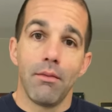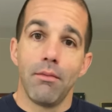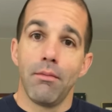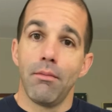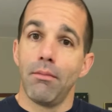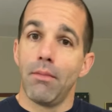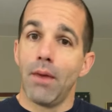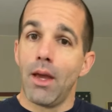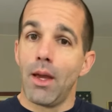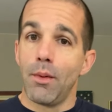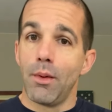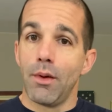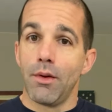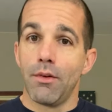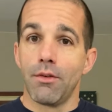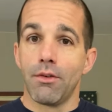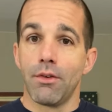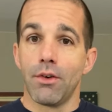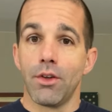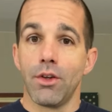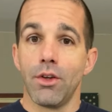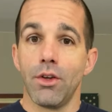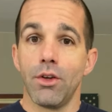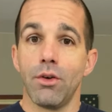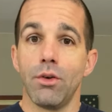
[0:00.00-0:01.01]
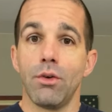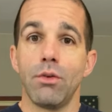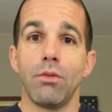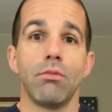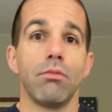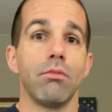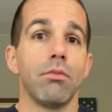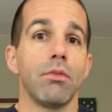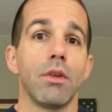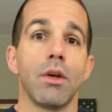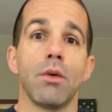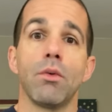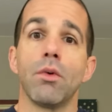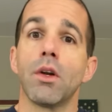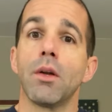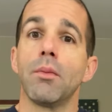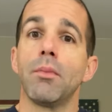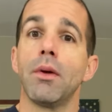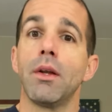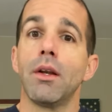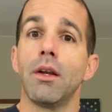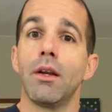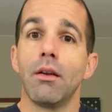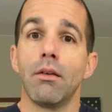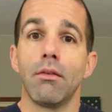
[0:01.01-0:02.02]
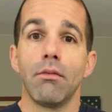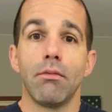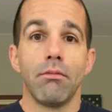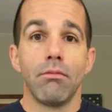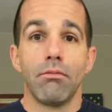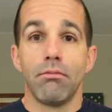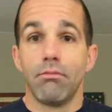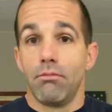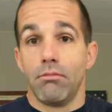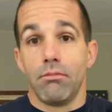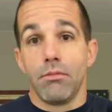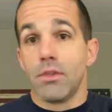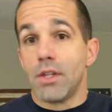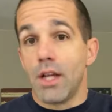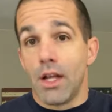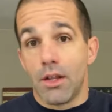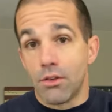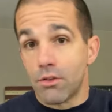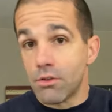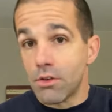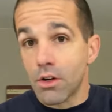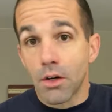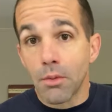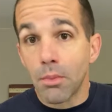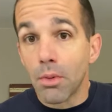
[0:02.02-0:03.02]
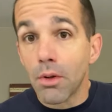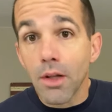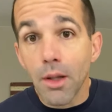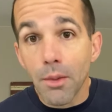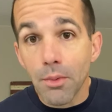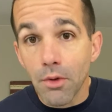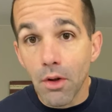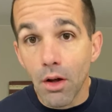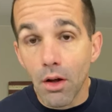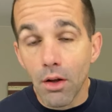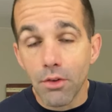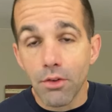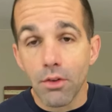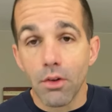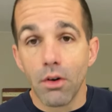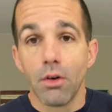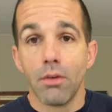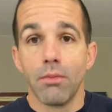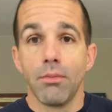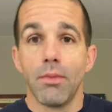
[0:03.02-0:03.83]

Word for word: Maybe for you, it would have been 10 strict pull ups also.